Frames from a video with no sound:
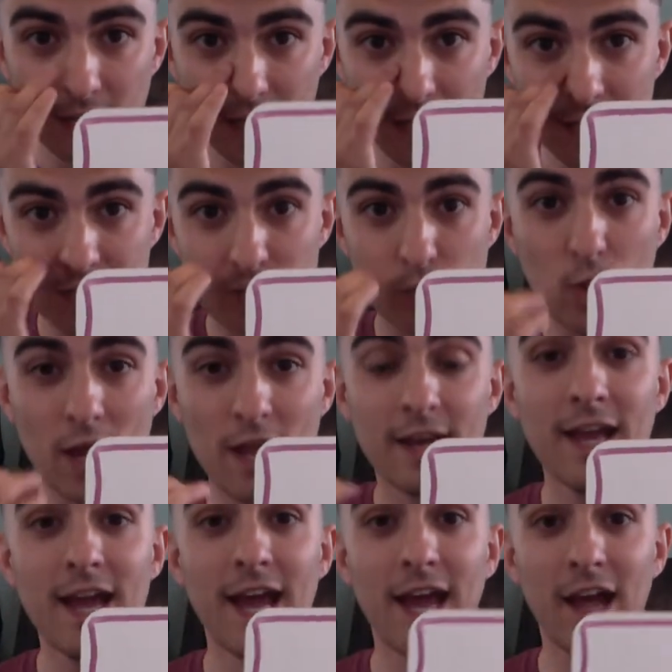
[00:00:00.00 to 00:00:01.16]
is when
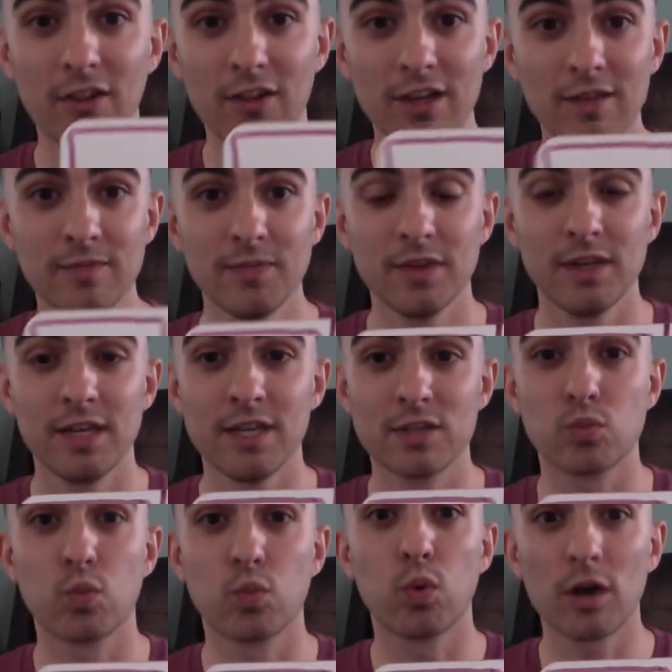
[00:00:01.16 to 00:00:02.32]
Helen
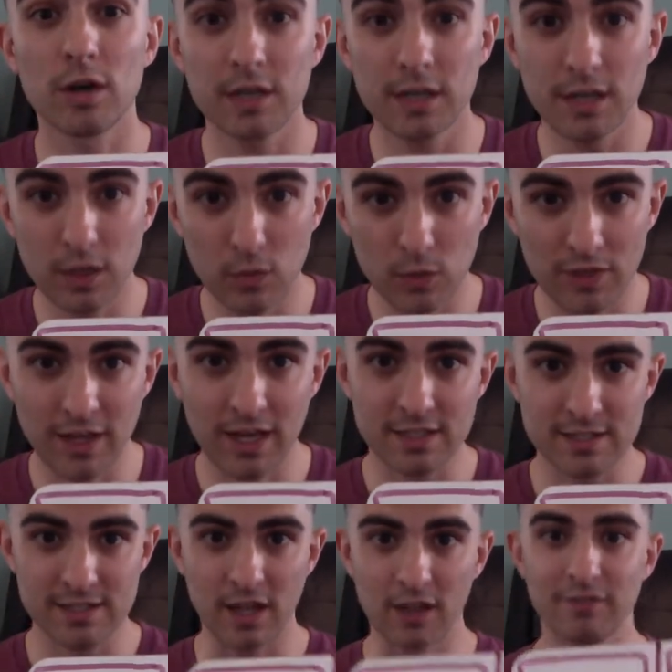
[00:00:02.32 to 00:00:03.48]
is working with Anne
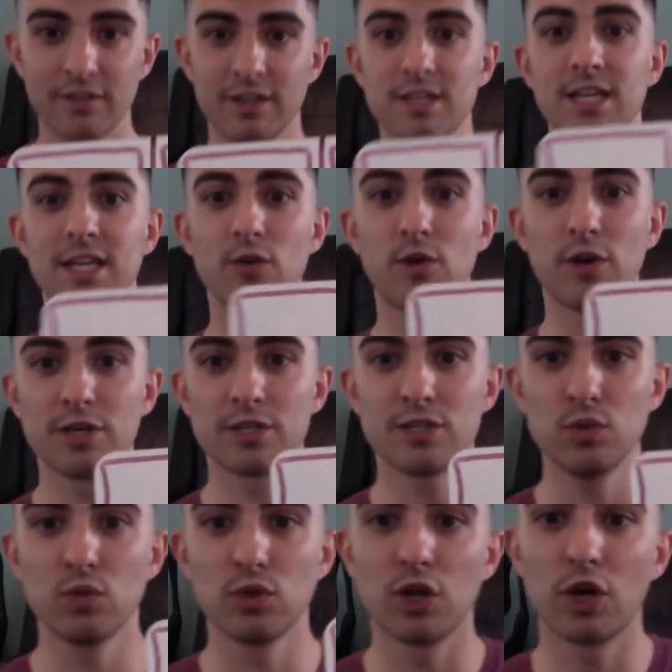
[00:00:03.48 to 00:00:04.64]
Sullivan in order
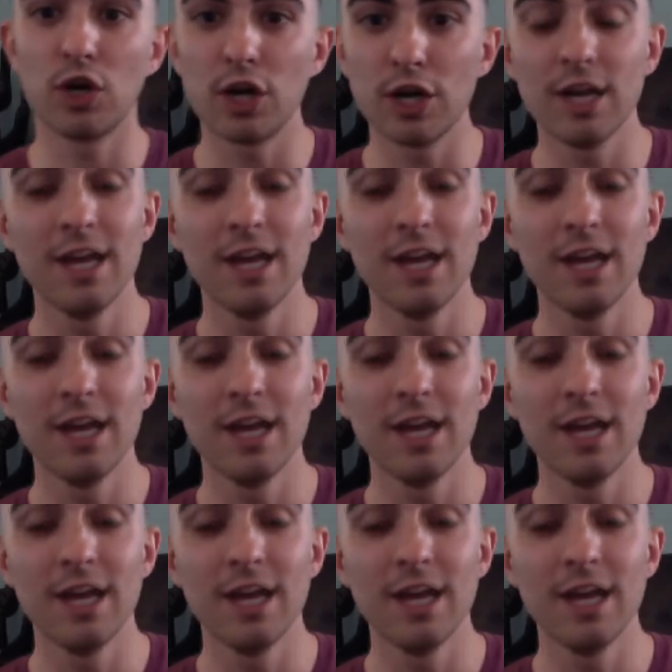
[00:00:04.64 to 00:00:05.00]
to learn